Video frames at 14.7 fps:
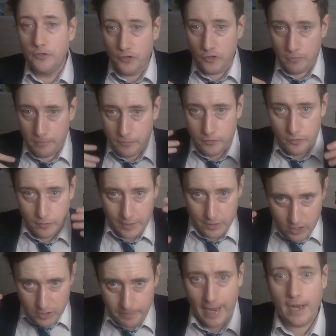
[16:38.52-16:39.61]
to
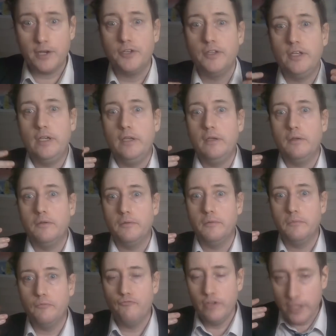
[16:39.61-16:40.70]
respect the
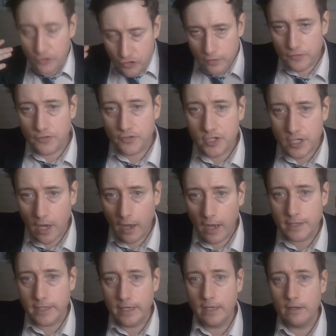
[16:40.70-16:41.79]
religion of the
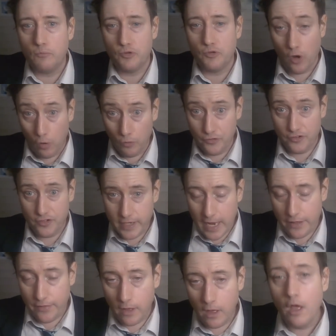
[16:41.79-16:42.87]
society, which holds it
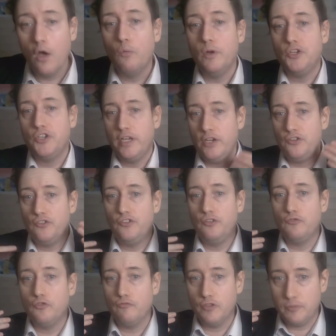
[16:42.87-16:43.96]
together, which teaches
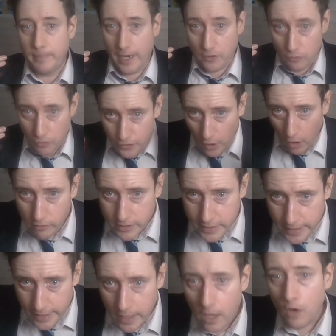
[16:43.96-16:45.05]
you to respect
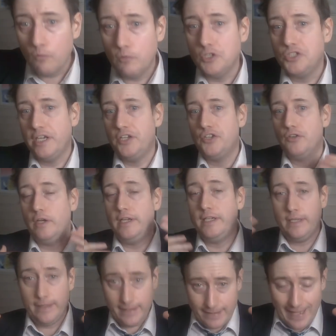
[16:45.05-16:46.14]
authority, which teaches
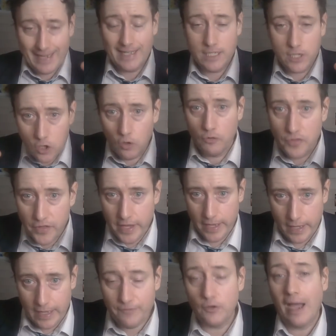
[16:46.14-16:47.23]
that is a good thing.
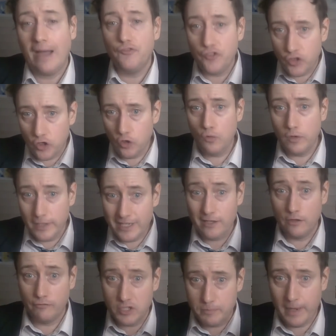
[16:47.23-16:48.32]
If you have too
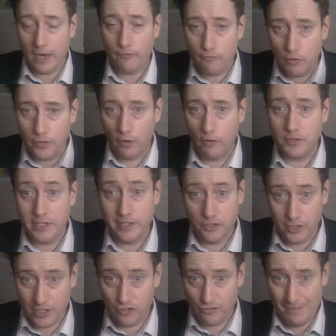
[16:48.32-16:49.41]
little respect for authority and
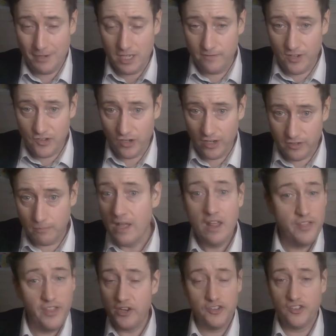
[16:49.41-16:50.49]
extreme individualism,
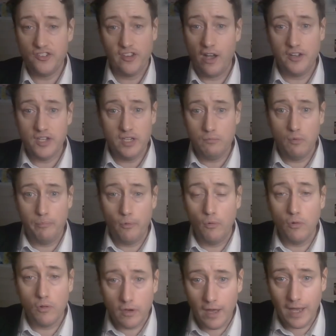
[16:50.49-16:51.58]
then a society will
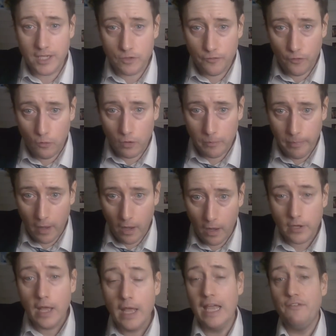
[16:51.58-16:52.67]
balkanize and fall apart.
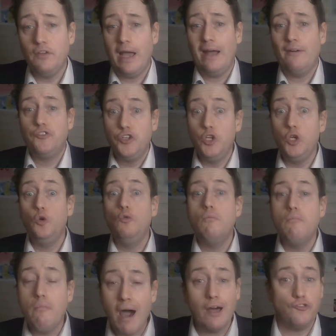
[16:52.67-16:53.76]
If you have too
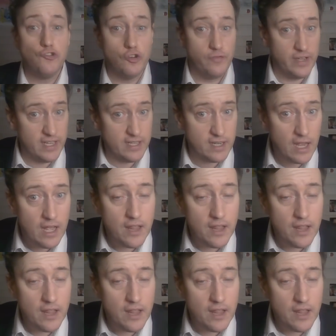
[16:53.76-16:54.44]
much of it,